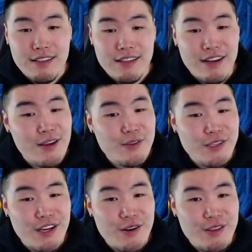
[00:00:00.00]
All right, we took
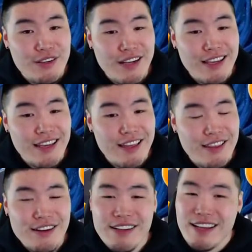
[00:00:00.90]
139k
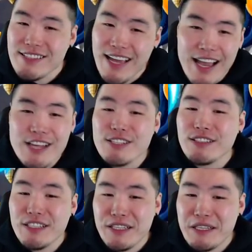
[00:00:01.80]
there. That's
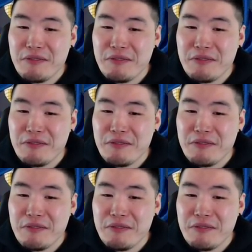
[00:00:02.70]
actually